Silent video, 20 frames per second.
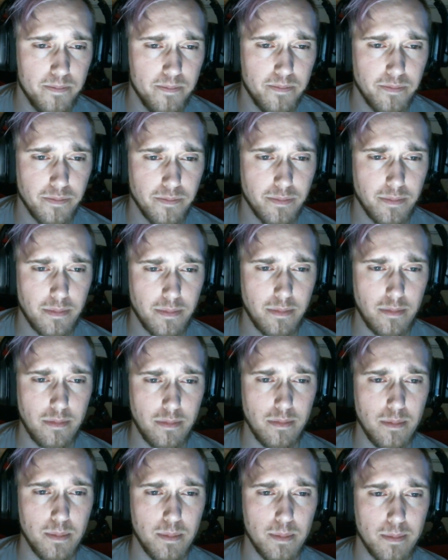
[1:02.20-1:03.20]

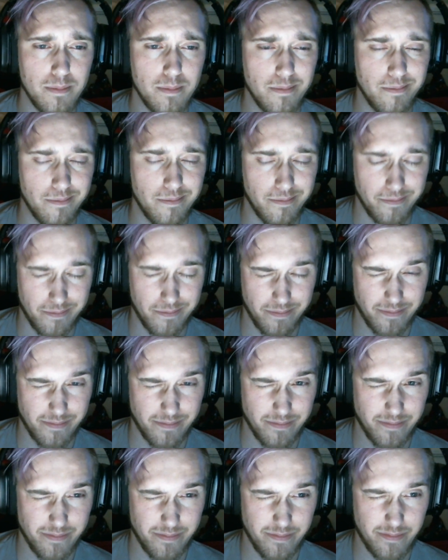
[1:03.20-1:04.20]

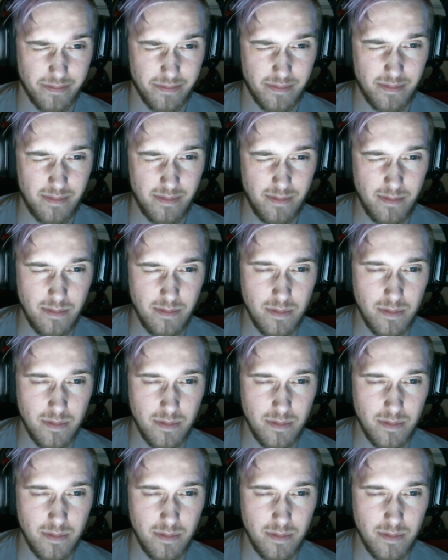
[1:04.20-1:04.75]
[no speech]